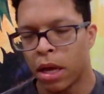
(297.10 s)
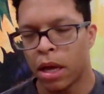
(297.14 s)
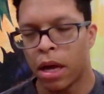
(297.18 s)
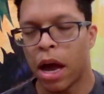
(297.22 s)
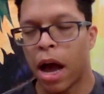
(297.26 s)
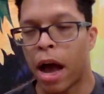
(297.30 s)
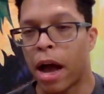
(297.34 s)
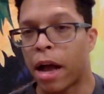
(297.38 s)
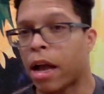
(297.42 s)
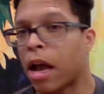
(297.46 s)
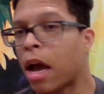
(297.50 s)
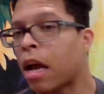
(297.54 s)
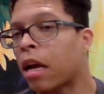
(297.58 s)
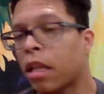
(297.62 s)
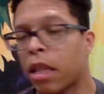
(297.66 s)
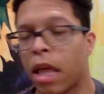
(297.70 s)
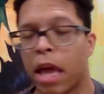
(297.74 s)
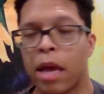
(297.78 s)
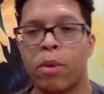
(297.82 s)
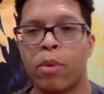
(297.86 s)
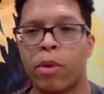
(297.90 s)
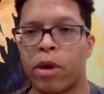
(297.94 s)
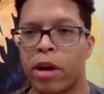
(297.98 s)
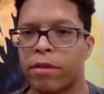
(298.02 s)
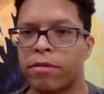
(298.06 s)
I kind of
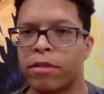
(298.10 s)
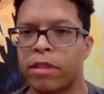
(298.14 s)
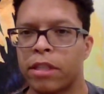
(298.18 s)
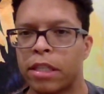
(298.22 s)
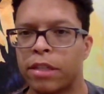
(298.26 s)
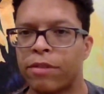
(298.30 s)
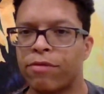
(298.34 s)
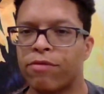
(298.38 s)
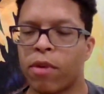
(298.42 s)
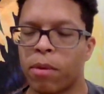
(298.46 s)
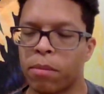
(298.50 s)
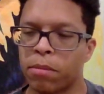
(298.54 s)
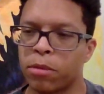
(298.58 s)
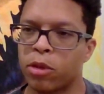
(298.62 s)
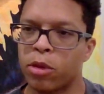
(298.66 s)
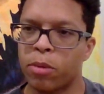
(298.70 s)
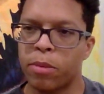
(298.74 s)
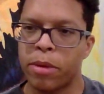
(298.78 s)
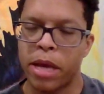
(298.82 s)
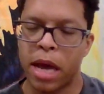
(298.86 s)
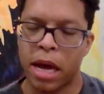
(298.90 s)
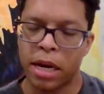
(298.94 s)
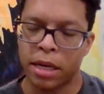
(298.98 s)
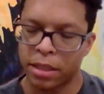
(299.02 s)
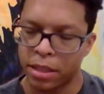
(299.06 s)
like what I've seen from him, to
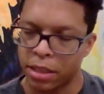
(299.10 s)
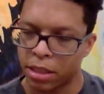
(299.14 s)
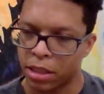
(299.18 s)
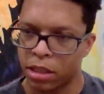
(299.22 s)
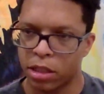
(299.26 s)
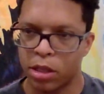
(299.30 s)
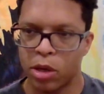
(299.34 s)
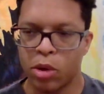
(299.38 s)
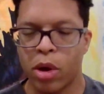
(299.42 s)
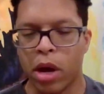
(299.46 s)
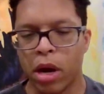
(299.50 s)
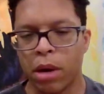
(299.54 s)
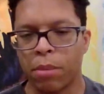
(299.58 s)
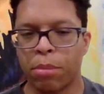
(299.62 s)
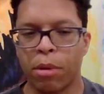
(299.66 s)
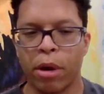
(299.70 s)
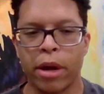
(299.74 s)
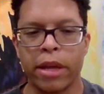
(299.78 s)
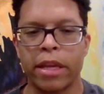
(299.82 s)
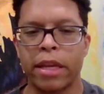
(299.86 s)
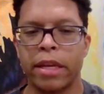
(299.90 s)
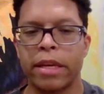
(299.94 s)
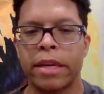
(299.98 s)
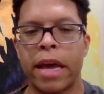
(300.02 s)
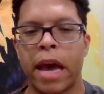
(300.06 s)
be honest. I still got to
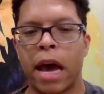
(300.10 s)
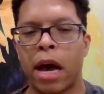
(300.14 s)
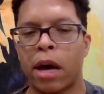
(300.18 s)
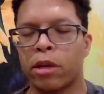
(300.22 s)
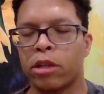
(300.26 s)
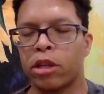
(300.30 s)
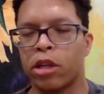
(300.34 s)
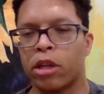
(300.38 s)
break it down.